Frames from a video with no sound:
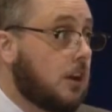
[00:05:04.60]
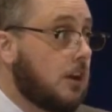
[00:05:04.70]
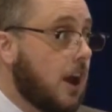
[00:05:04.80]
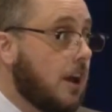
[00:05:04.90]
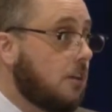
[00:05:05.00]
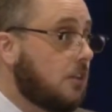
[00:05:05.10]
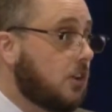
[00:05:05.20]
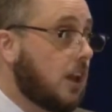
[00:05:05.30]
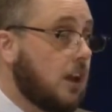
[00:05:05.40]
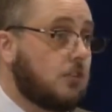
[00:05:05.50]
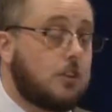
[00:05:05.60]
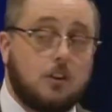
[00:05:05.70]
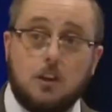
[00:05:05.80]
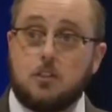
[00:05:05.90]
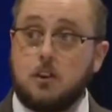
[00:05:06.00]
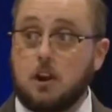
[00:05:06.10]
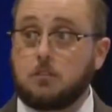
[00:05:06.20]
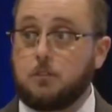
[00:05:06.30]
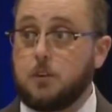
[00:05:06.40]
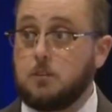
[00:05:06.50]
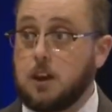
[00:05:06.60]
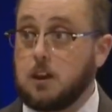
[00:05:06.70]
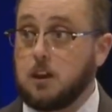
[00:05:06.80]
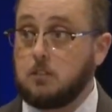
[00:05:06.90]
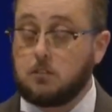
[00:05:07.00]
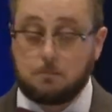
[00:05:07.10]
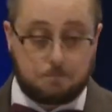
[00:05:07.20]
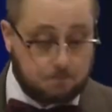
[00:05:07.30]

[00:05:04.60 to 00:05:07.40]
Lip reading: in higher education in the next few decades.